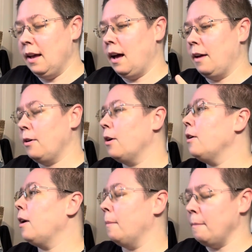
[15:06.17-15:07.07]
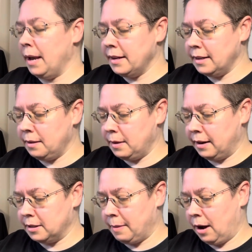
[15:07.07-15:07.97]
I've heard amazing
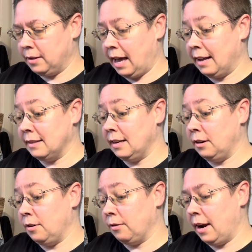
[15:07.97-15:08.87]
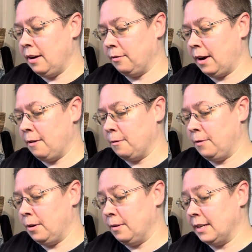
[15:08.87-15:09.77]
things about that and seen great rave reviews,